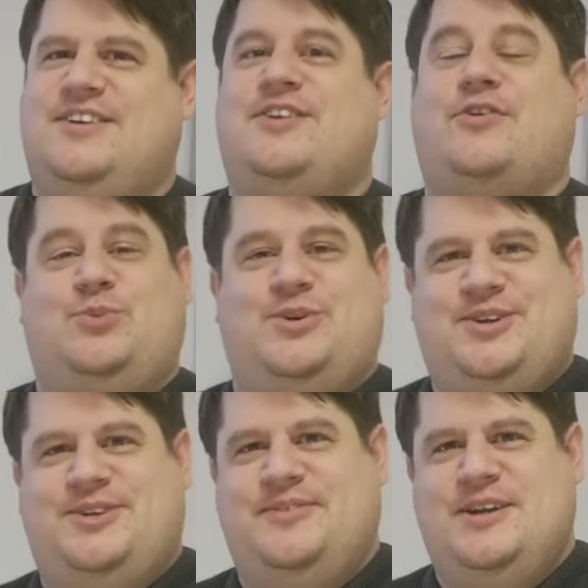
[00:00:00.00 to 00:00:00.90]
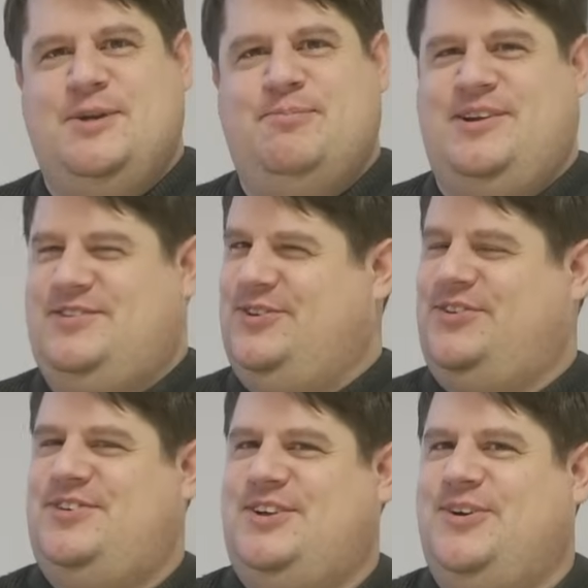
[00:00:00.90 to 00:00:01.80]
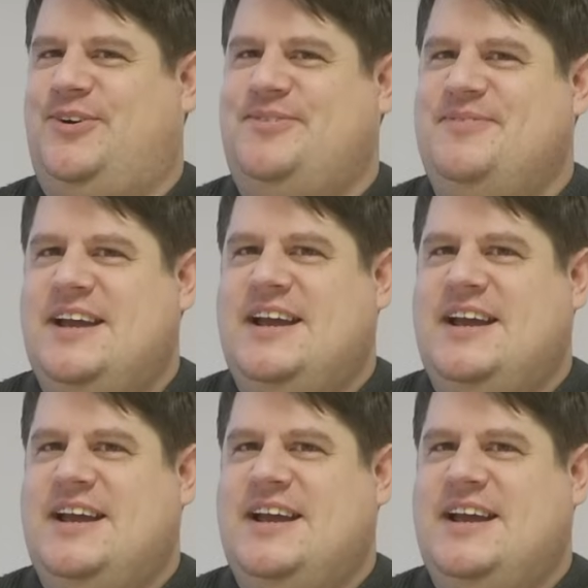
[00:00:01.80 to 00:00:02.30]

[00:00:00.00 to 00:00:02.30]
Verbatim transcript: does work, but it's not secure.